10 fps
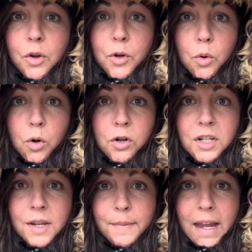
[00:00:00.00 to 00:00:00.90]
in order
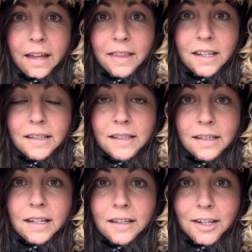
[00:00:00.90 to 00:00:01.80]
to make this
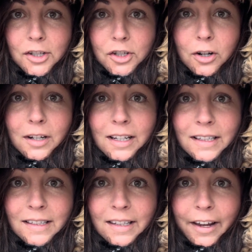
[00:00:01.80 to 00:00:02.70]
seed starting
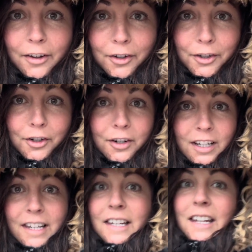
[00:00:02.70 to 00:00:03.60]
snail, you're
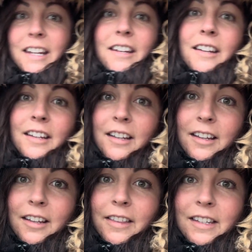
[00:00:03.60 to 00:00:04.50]
gonna need
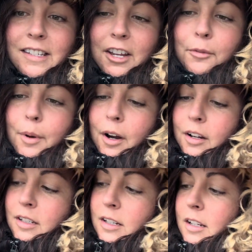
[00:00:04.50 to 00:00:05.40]
the snail
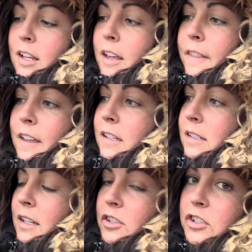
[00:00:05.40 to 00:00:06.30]
part. This
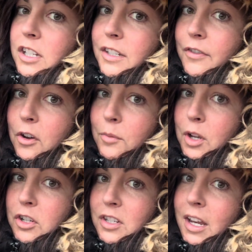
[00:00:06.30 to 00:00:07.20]
is just foam
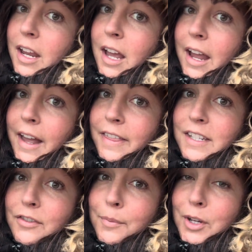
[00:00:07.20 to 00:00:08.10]
cushioning. I got
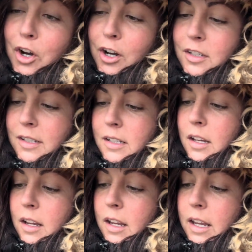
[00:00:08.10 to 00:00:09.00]
this from Menards.
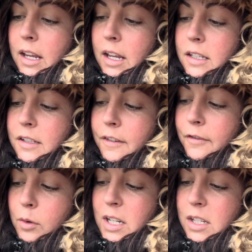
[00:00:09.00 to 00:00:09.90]
It's
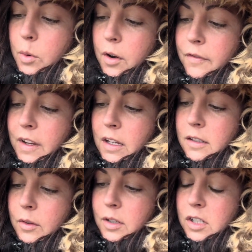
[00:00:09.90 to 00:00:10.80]
40 square feet,
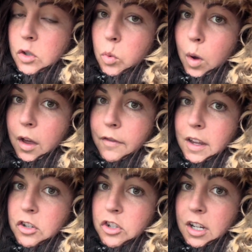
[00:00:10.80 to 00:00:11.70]
so it's 12
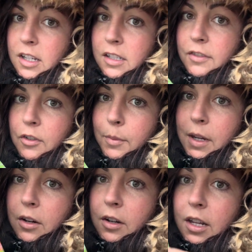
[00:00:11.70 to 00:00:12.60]
inches from
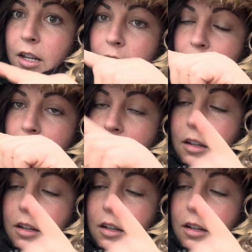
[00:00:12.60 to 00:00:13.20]
here to here,